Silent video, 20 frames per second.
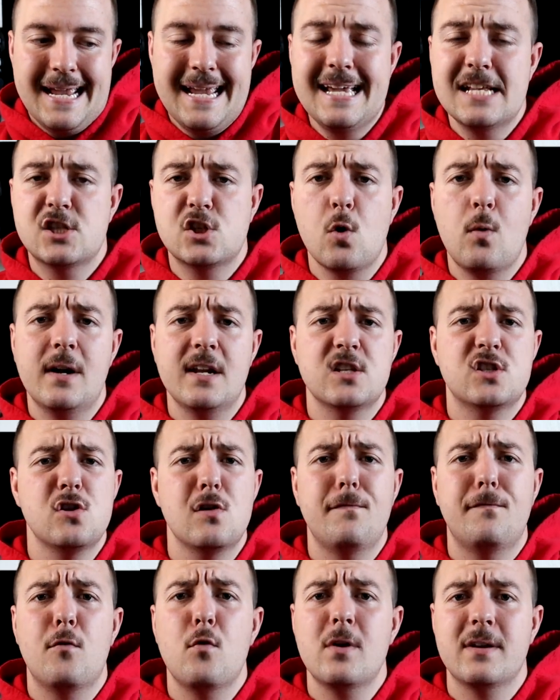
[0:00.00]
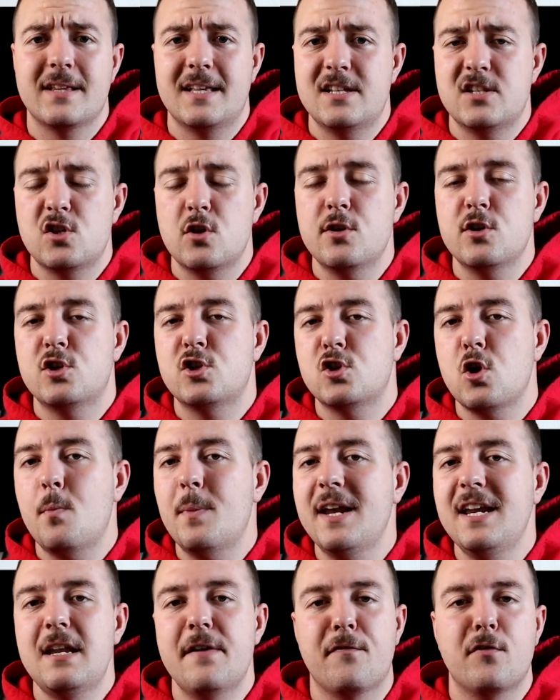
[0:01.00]
And so on and so forth. And so there's so
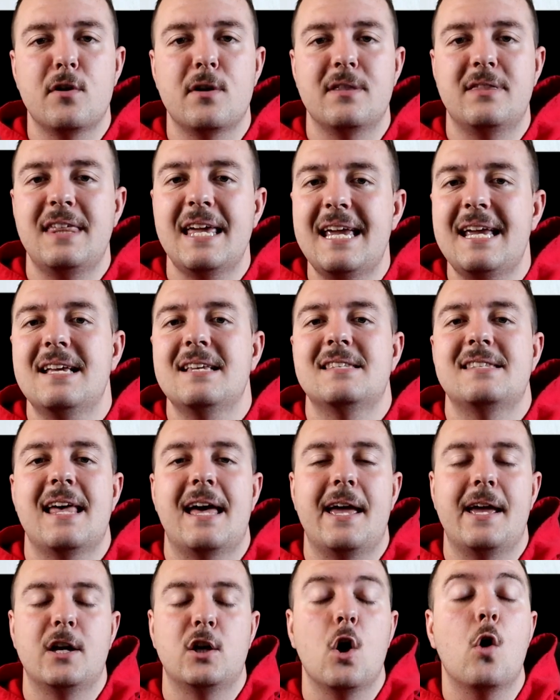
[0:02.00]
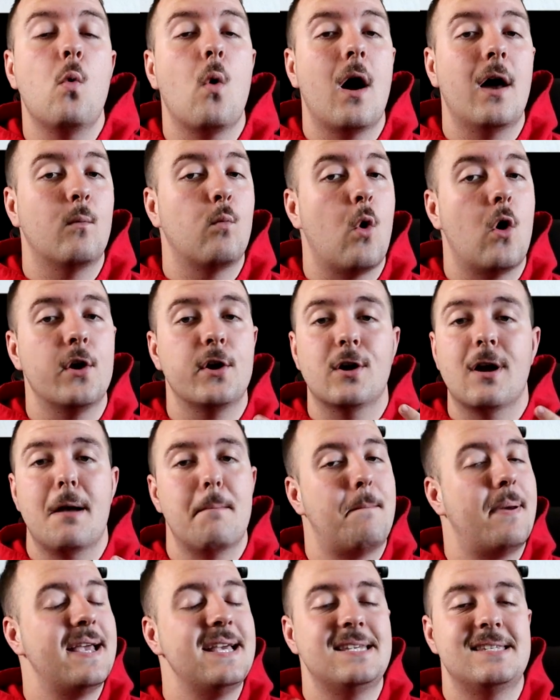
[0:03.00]
many different things that go on while you're
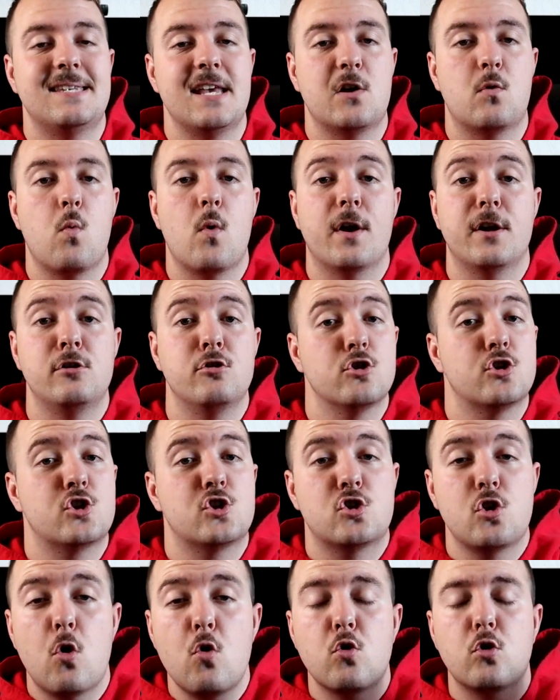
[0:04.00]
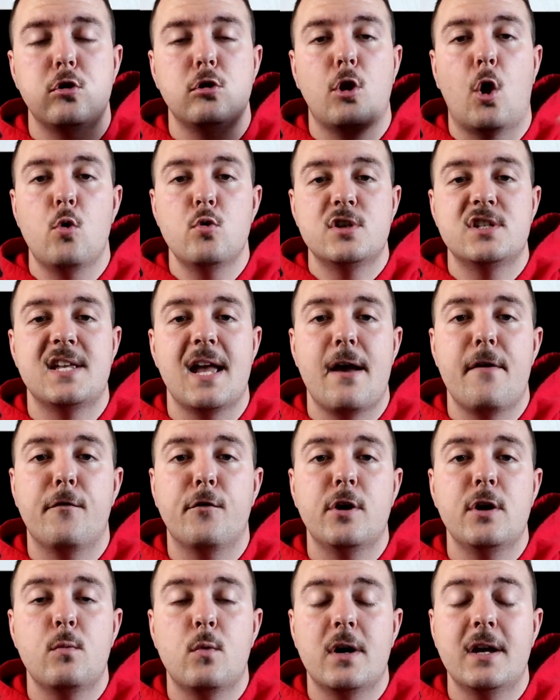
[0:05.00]
at basic where you're so close to
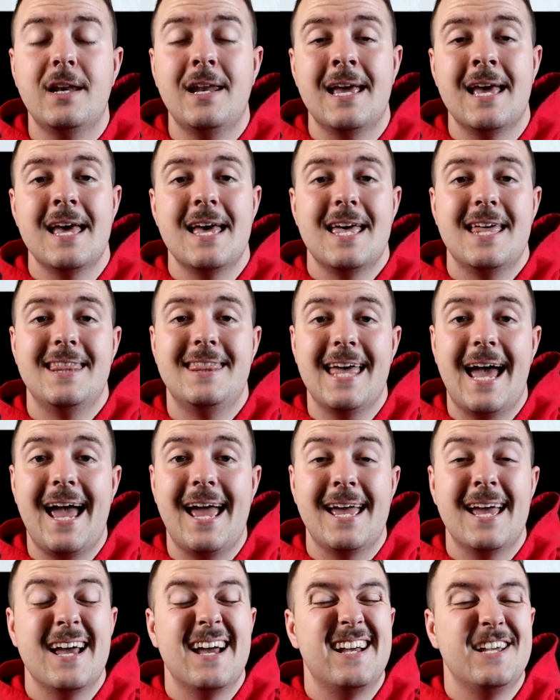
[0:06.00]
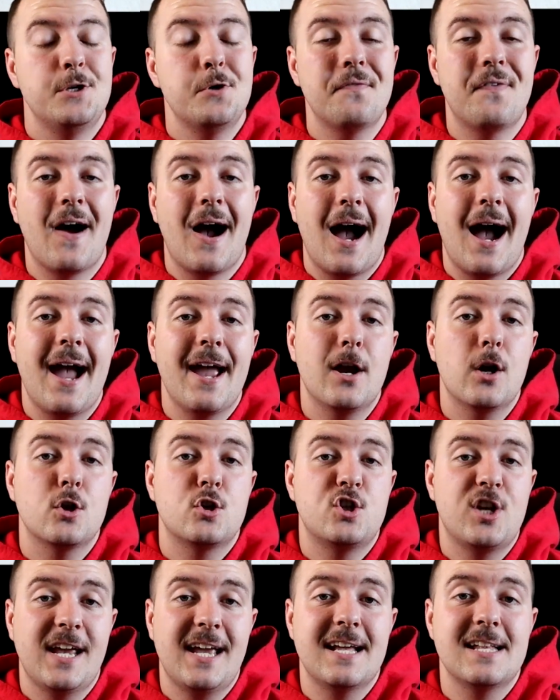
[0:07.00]
everyone that you have a higher
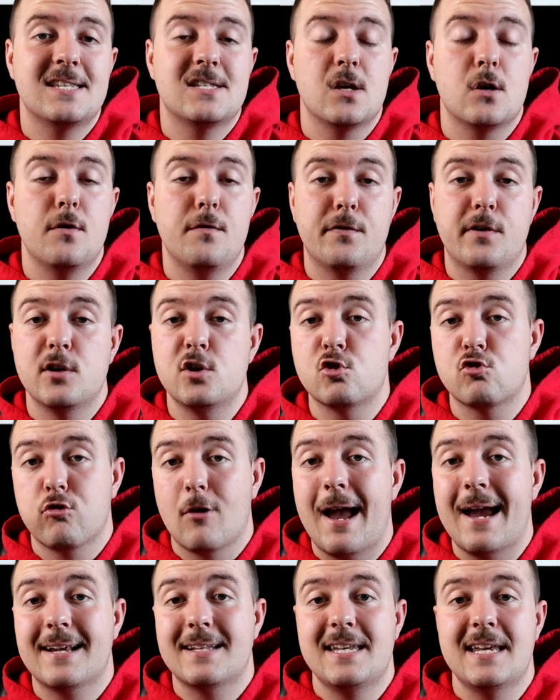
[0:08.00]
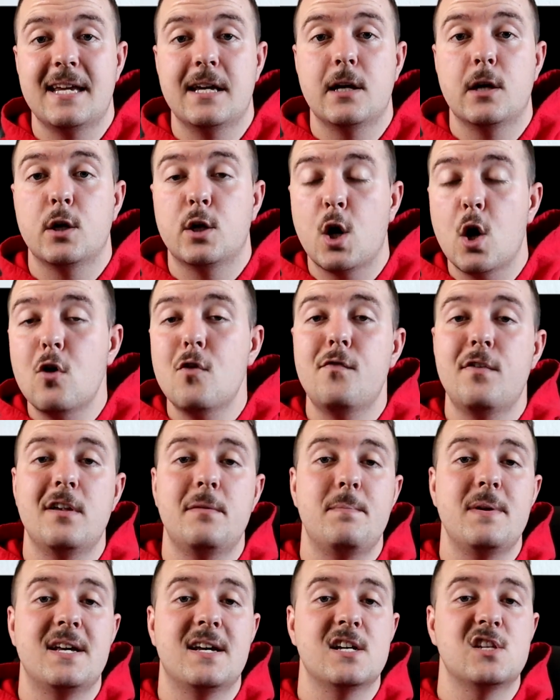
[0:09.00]
chance of contracting
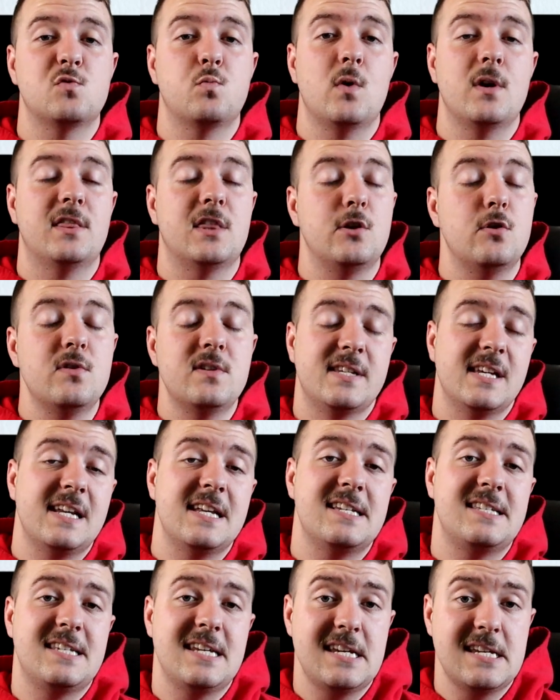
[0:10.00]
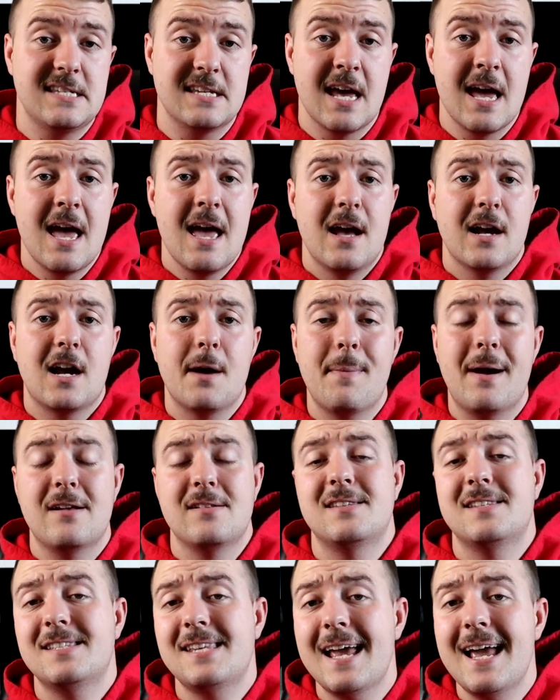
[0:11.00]
COVID because what the new CDC's come out
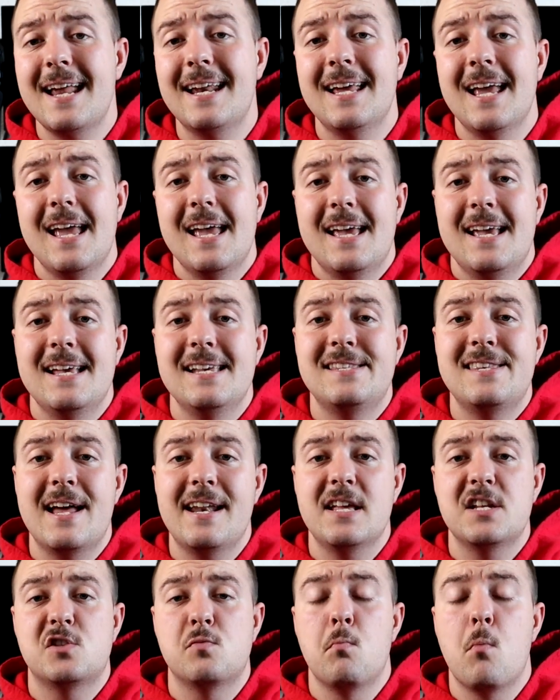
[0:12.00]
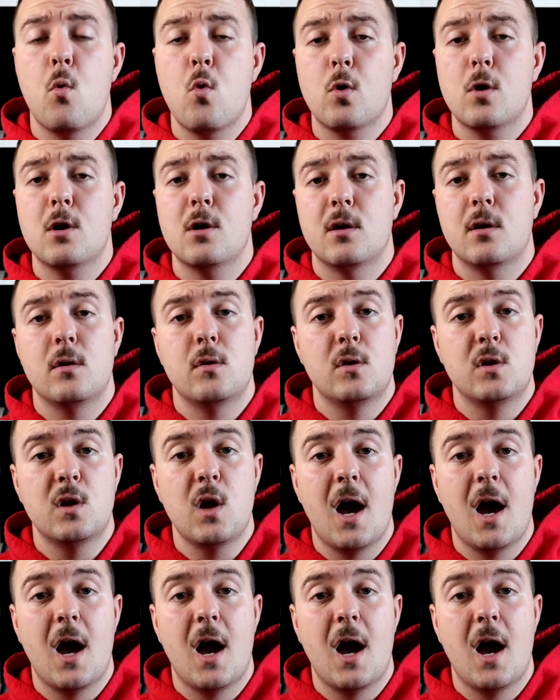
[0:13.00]
and said is that it's more